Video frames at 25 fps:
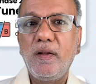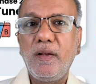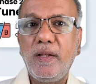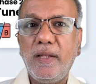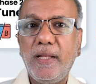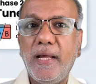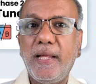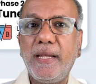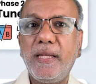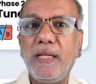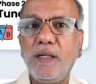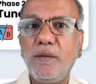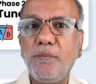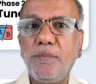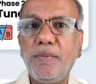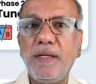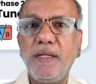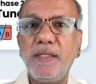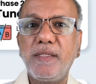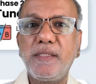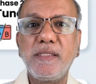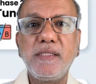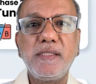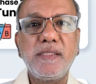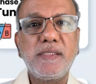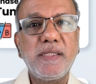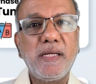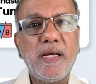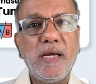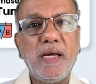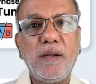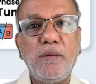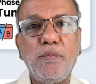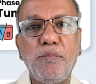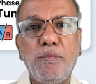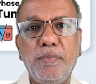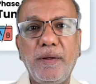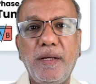Landing pages
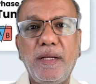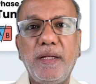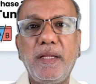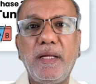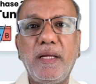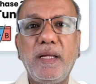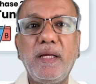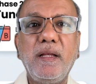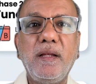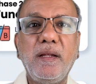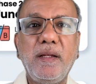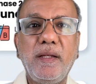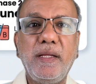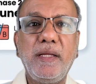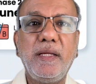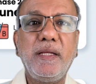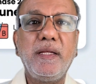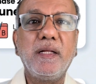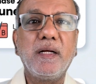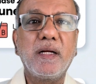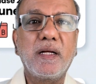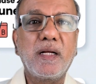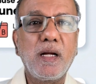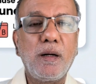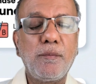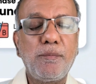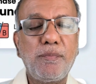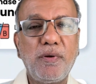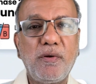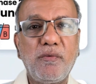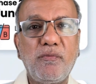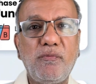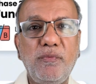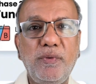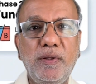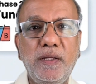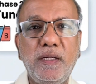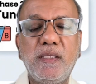and bidding need a couple
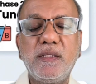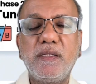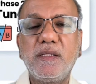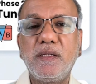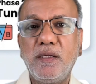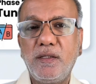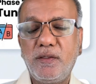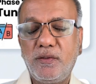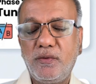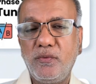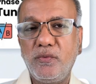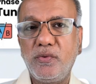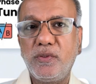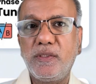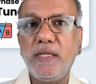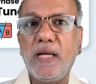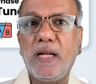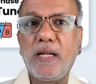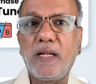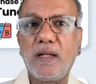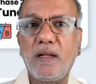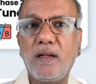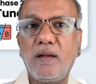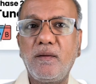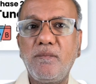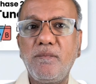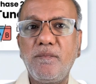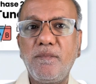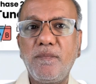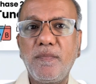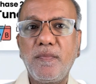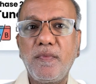of weeks to settle.